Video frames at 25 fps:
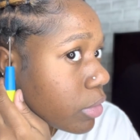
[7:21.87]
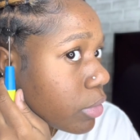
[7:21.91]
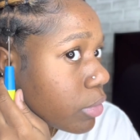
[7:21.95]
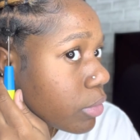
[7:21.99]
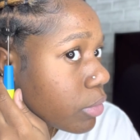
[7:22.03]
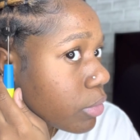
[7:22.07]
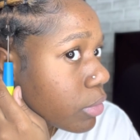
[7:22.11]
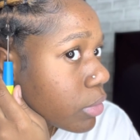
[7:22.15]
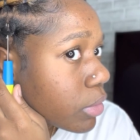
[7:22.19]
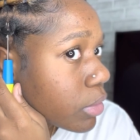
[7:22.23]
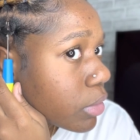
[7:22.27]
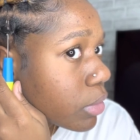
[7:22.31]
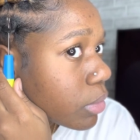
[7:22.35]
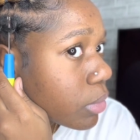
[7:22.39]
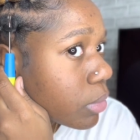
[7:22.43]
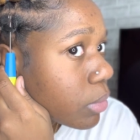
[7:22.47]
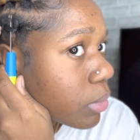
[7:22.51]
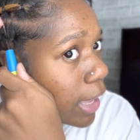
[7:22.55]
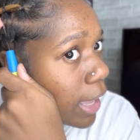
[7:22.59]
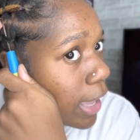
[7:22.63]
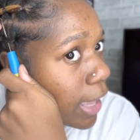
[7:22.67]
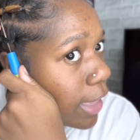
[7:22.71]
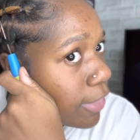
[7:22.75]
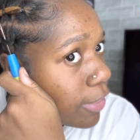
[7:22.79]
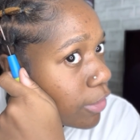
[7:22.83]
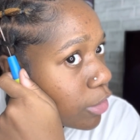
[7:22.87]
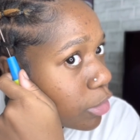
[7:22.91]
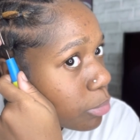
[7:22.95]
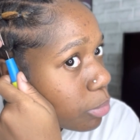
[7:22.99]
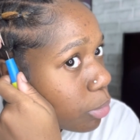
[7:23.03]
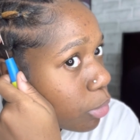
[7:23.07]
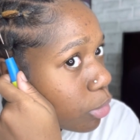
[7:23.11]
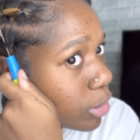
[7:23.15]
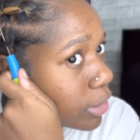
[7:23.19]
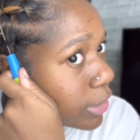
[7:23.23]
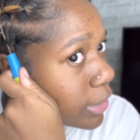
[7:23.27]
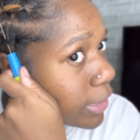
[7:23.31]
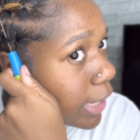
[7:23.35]
through, and then you
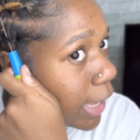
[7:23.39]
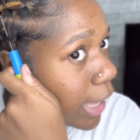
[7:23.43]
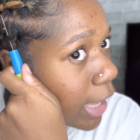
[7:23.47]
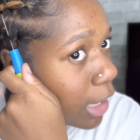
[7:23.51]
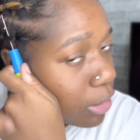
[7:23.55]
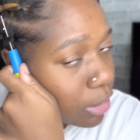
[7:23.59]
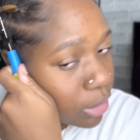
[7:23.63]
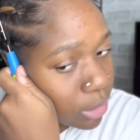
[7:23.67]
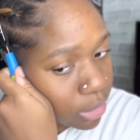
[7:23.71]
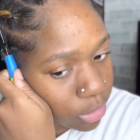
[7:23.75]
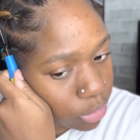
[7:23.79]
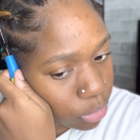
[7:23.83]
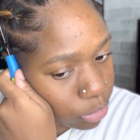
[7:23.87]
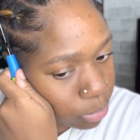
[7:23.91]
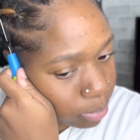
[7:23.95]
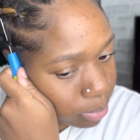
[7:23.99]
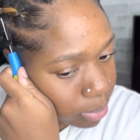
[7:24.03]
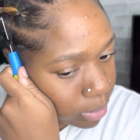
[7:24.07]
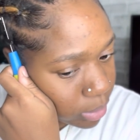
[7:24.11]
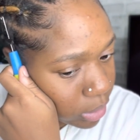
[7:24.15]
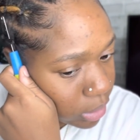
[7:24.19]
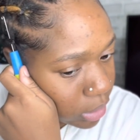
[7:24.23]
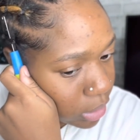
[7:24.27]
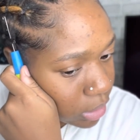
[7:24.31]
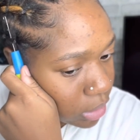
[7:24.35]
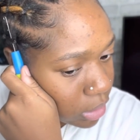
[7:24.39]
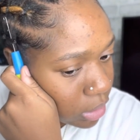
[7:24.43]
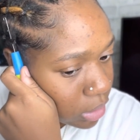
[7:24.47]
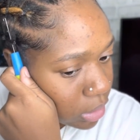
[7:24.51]
pull it down, and then you put